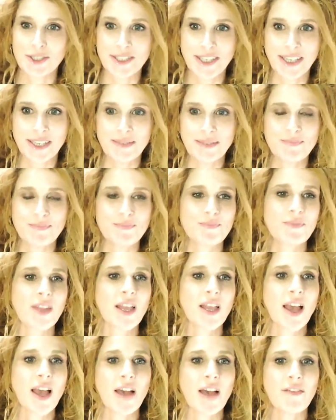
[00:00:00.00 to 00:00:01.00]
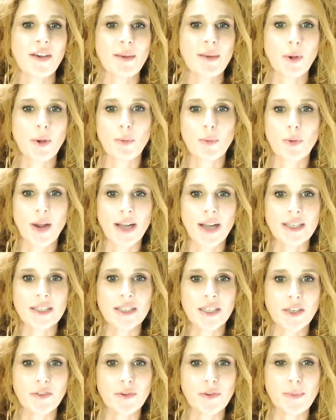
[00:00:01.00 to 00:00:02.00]
City. I've had my own practice
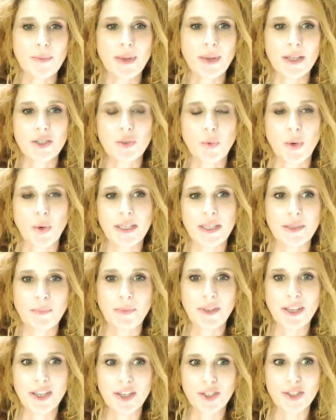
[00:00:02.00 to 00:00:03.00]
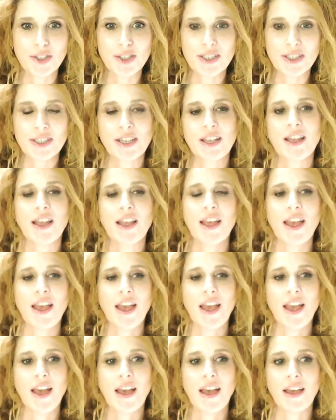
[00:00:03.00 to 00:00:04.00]
here for about 20 something years.
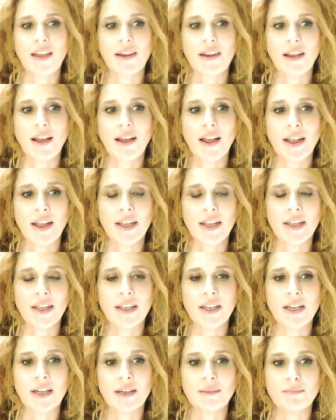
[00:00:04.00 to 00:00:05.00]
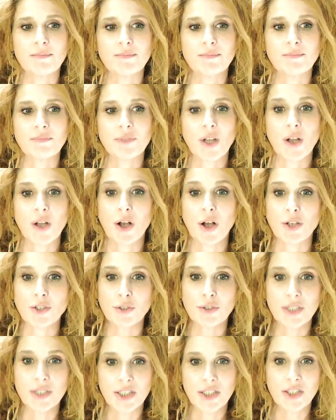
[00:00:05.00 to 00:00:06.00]
And I um,
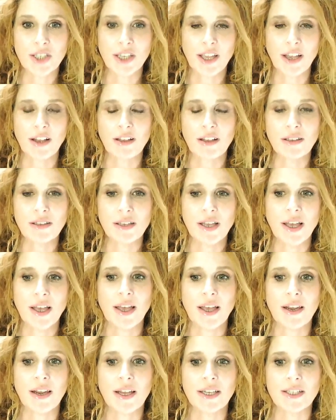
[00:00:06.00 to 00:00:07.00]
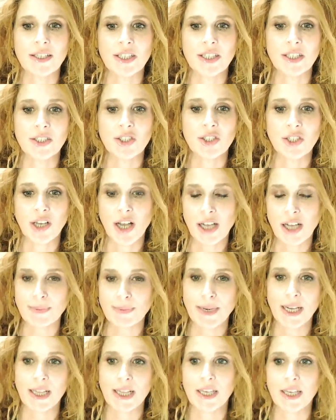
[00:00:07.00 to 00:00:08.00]
also teach at Yale, and I teach a
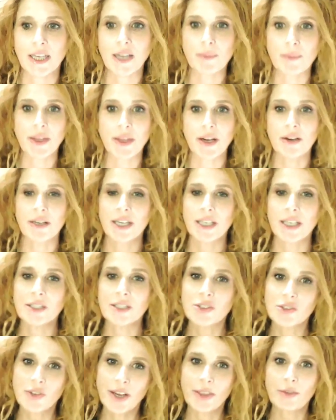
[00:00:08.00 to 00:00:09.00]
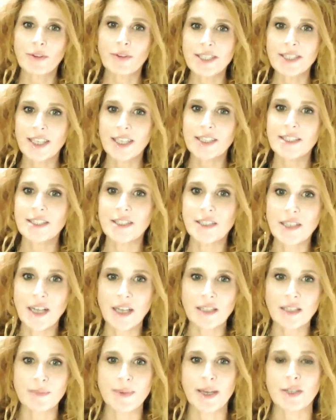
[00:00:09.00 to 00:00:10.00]
cosmetic clinic up there, and I train the residents in
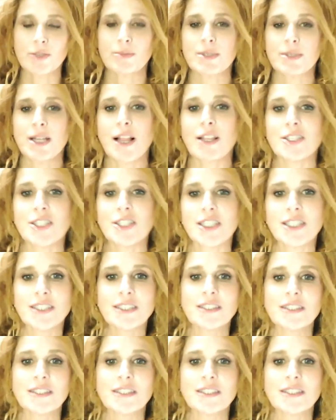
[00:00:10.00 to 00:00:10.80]
cosmetic dermatology.